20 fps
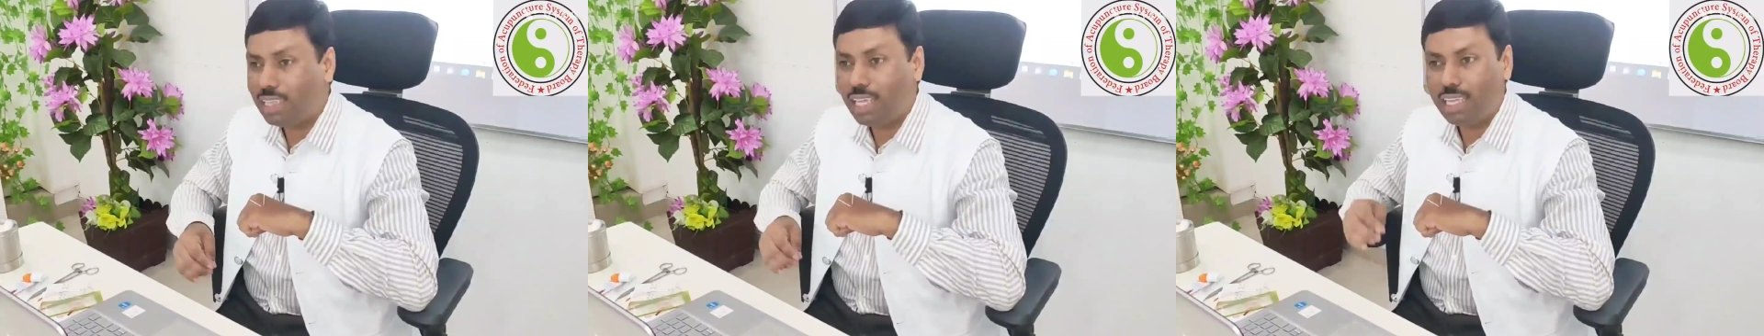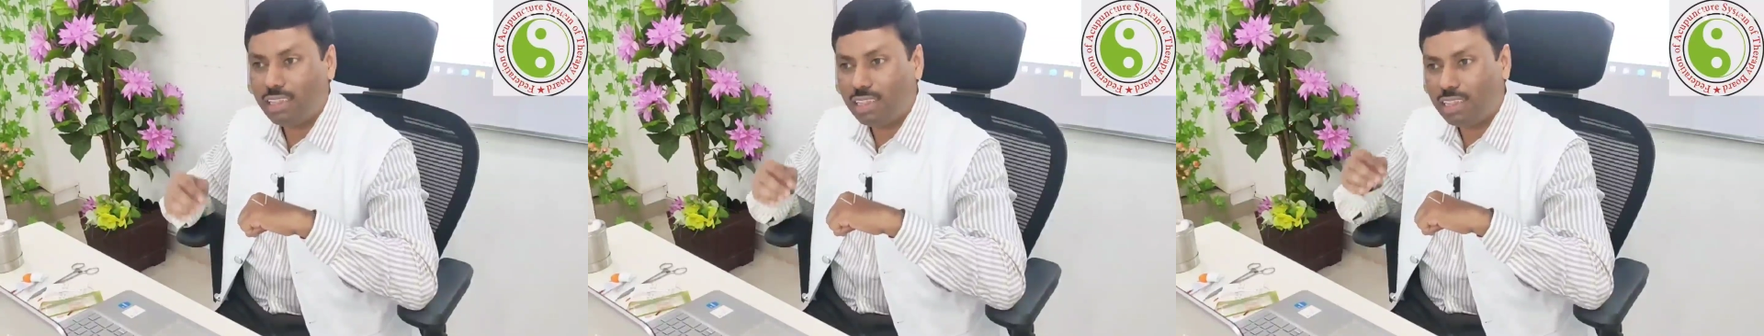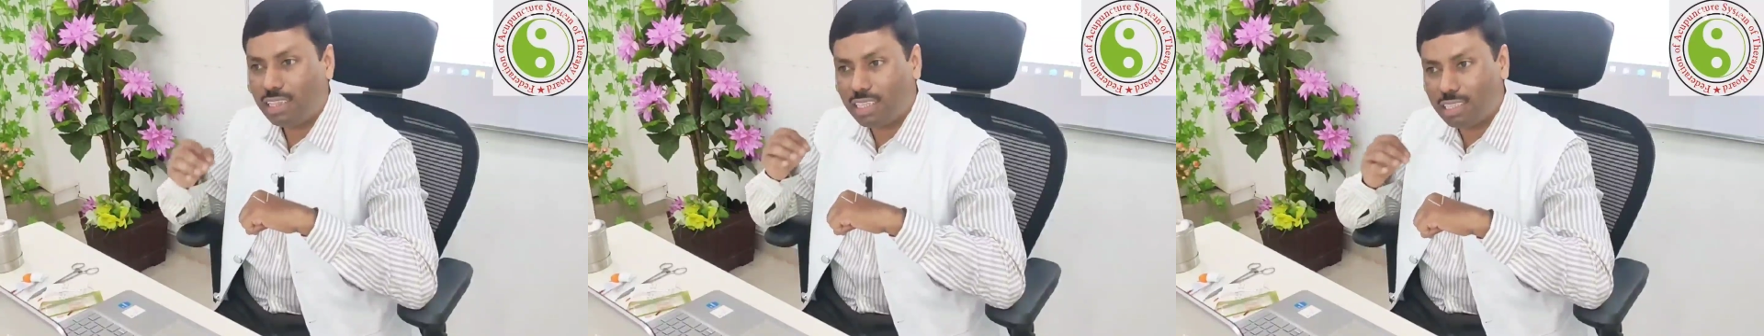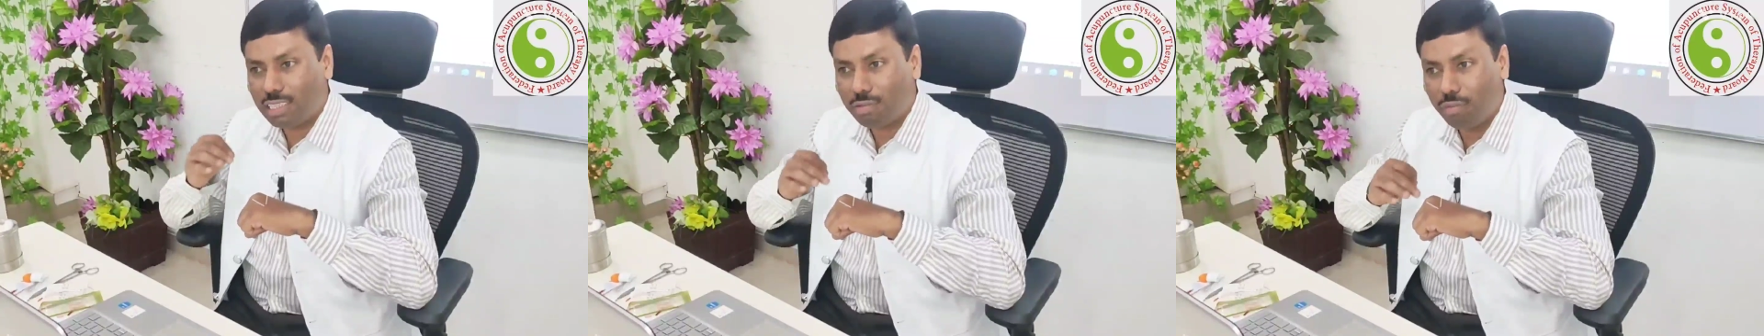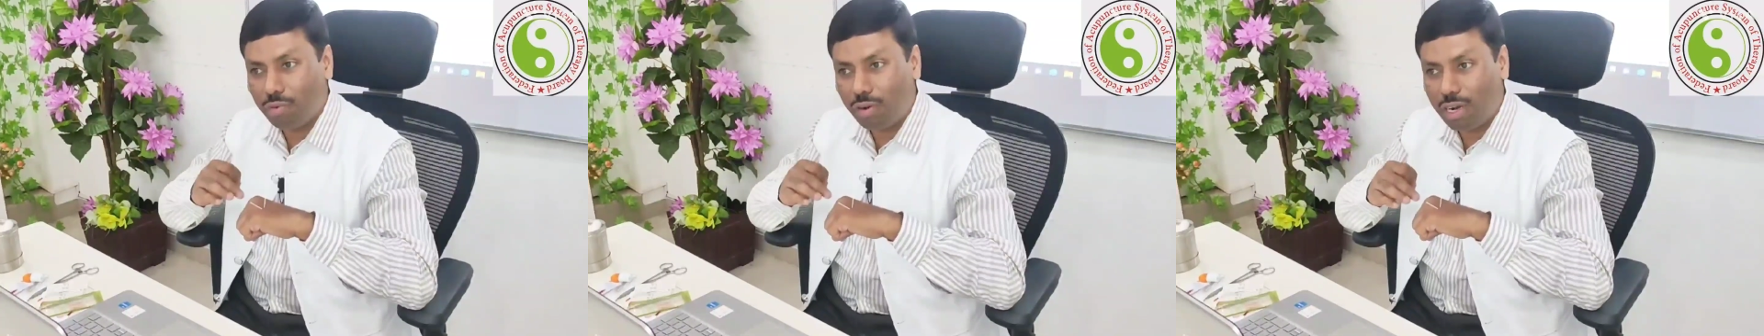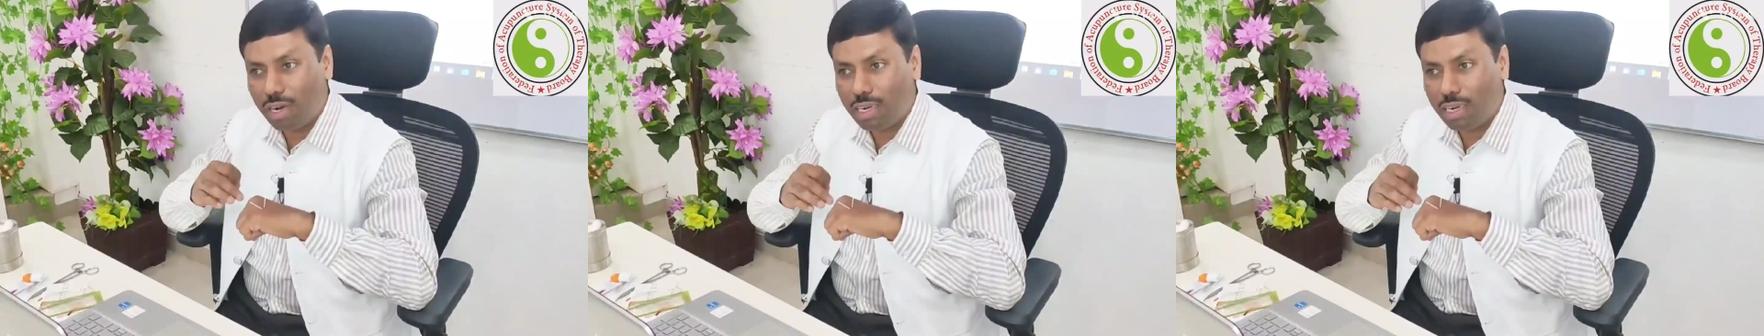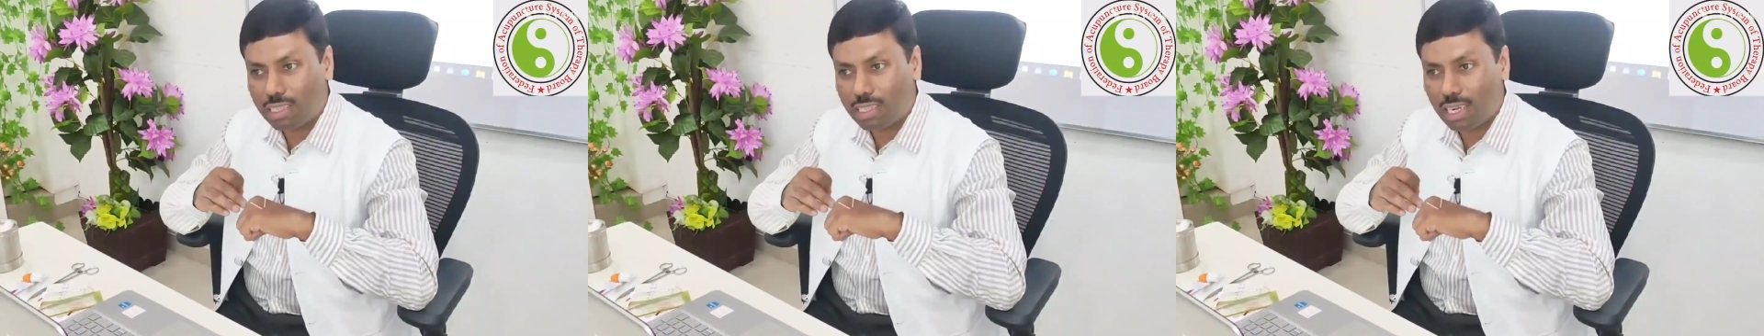then this
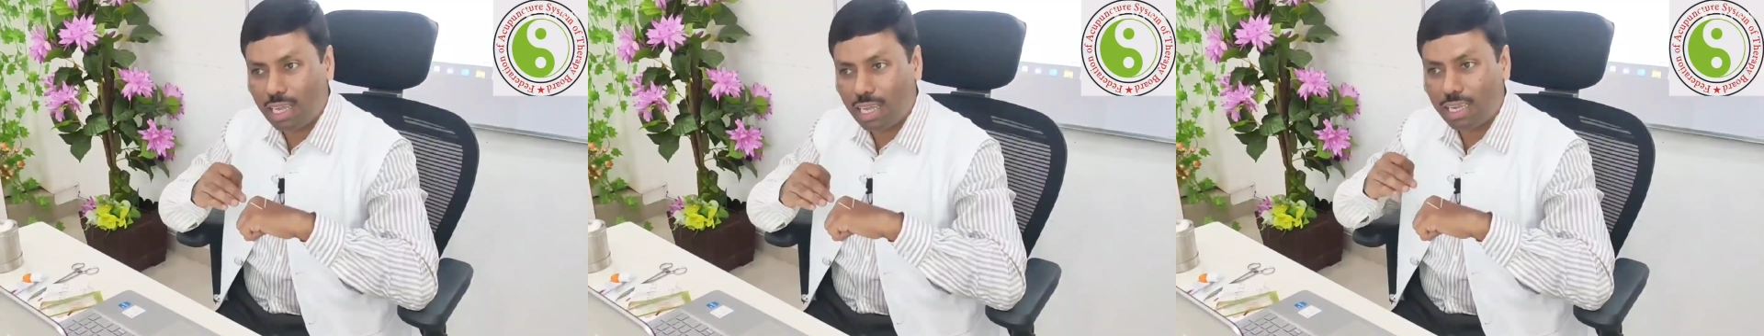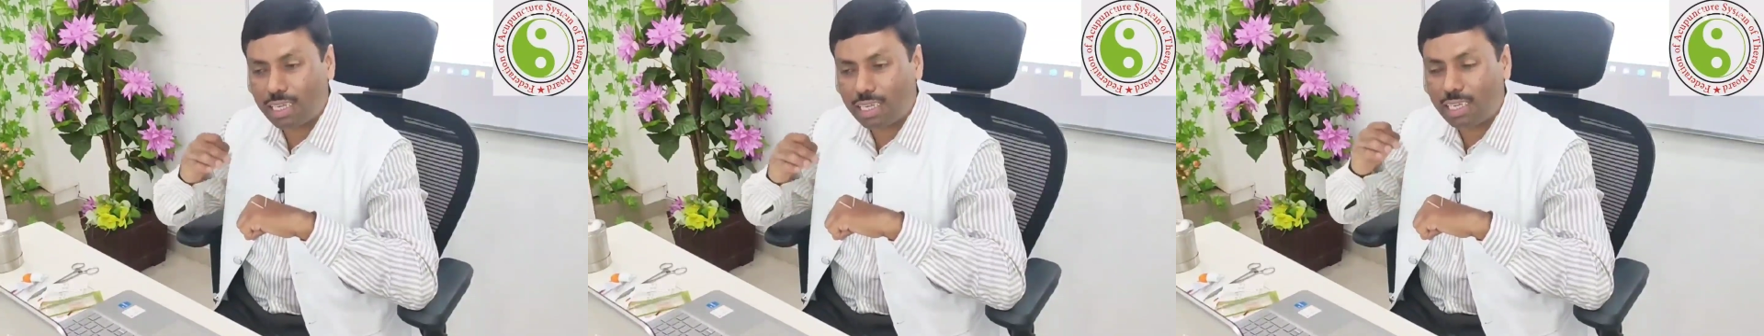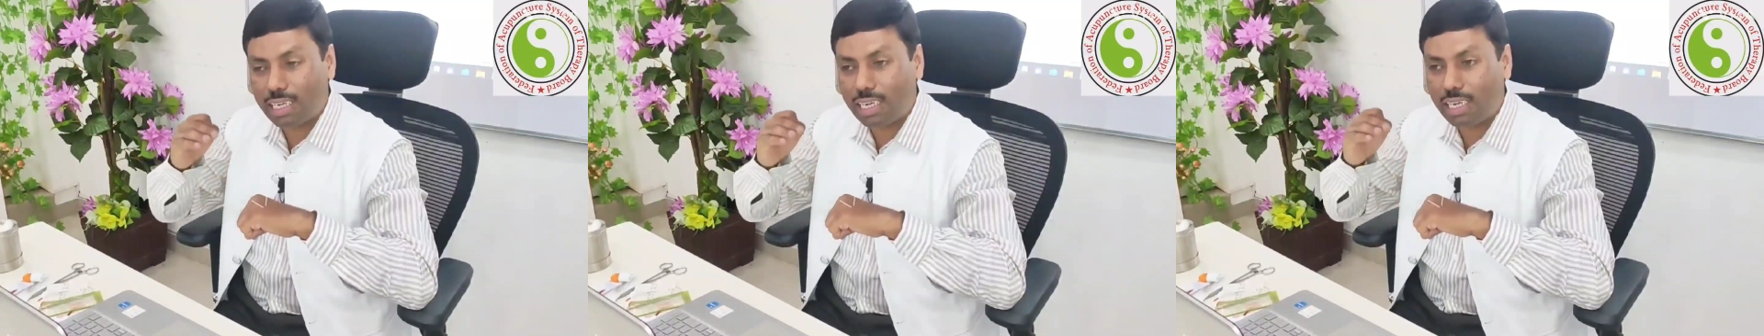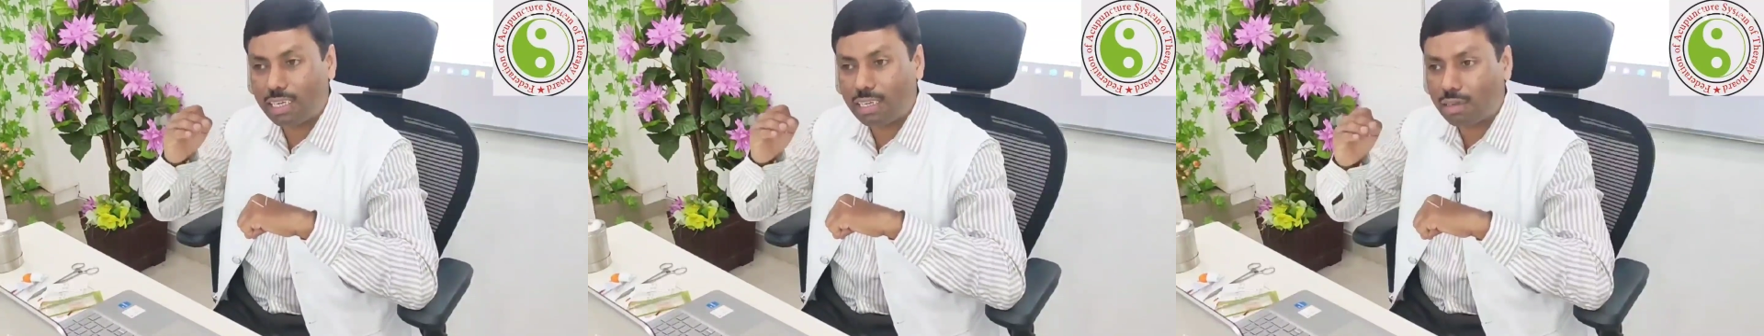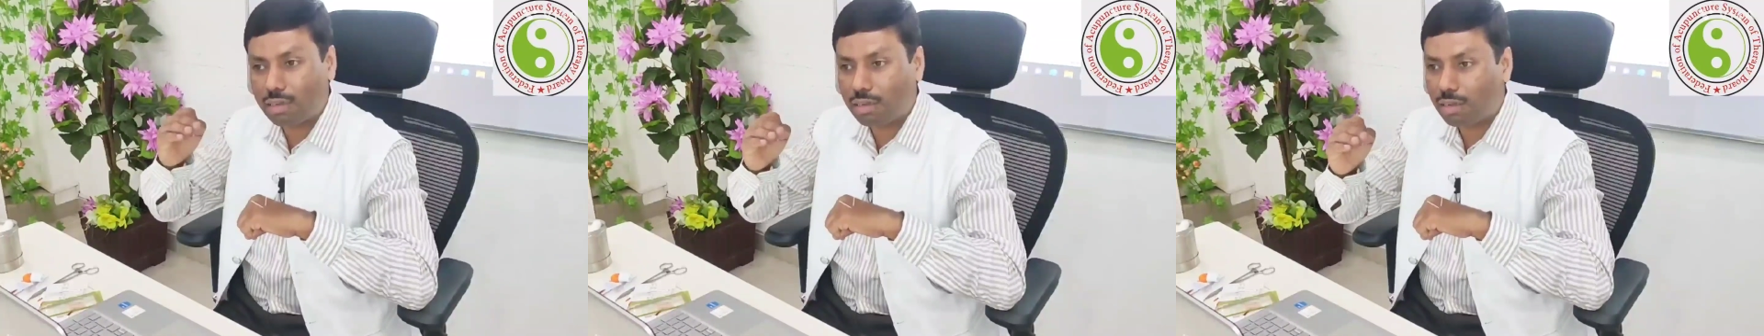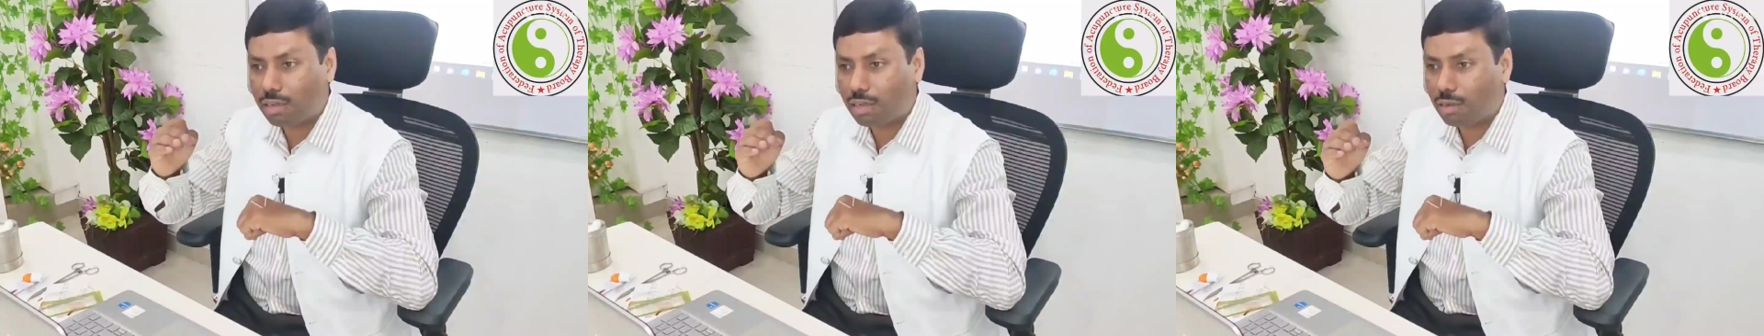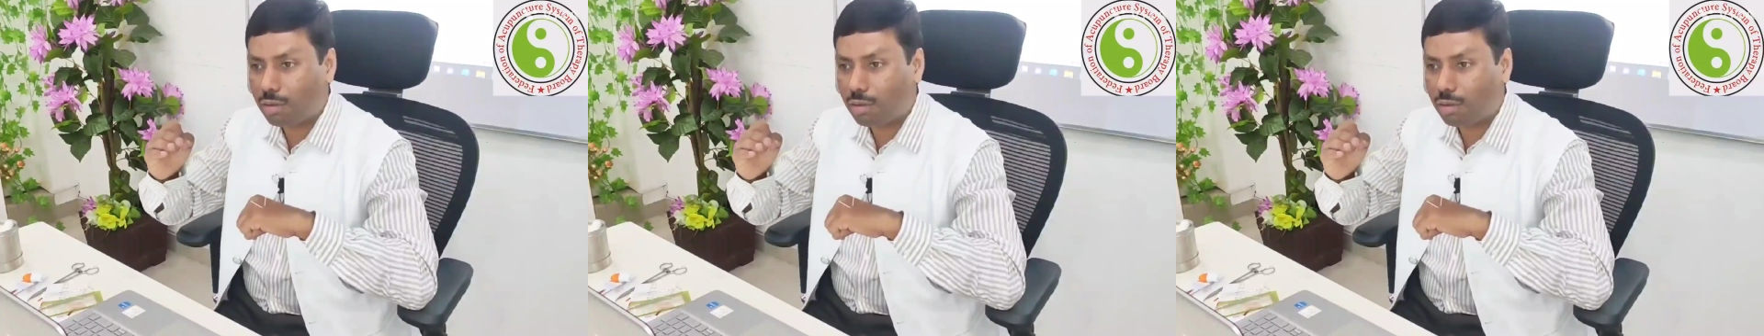works like a